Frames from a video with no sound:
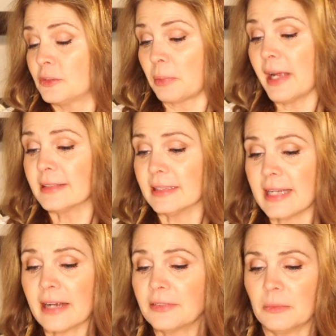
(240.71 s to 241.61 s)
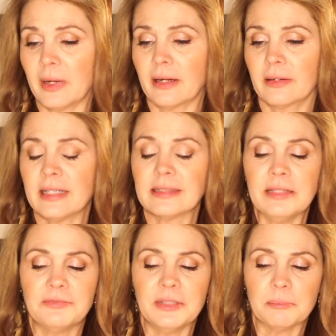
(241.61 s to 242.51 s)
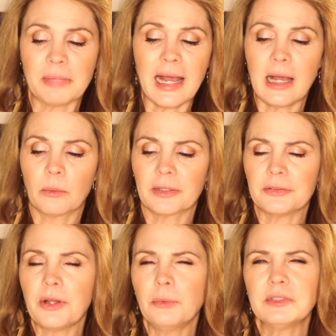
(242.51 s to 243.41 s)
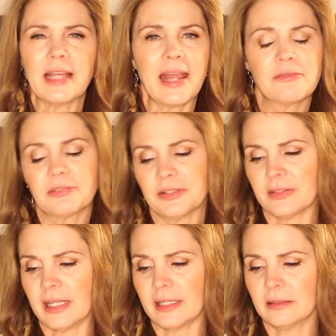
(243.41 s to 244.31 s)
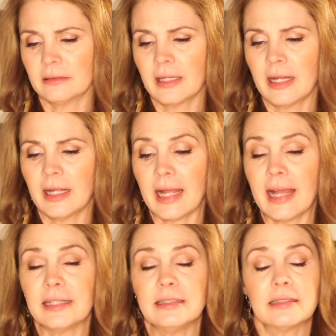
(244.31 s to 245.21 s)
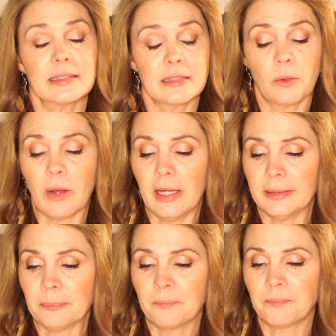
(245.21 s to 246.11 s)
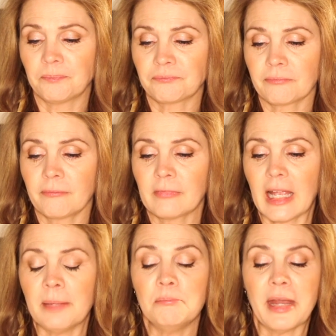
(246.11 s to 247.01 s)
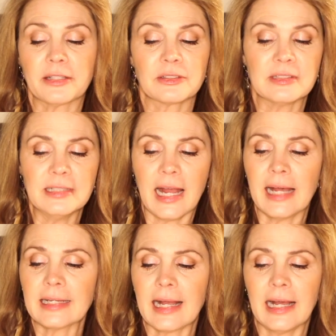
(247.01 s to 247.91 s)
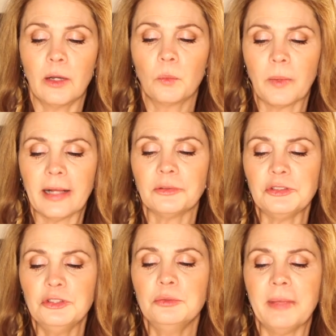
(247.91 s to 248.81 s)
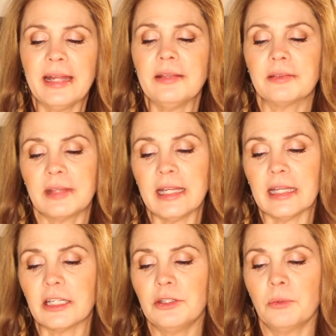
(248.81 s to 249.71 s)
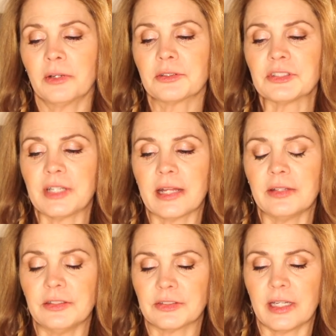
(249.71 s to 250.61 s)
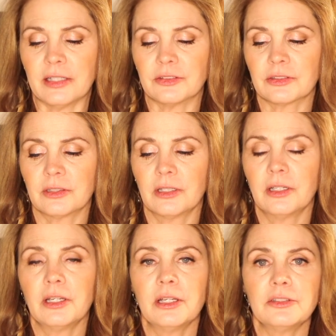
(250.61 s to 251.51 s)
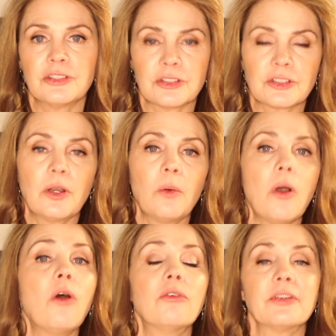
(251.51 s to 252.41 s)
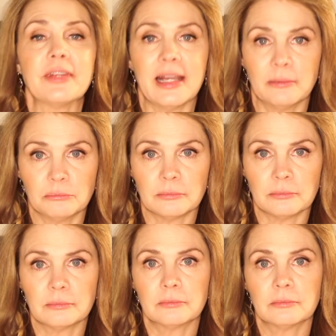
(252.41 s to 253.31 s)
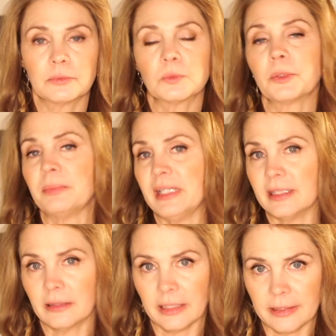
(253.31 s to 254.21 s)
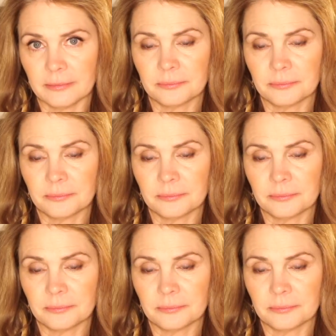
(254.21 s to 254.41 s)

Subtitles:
present everywhere, has infinite power, knows everything, and so on. It matters not how well you may think you understand these things. Just go over them repeatedly.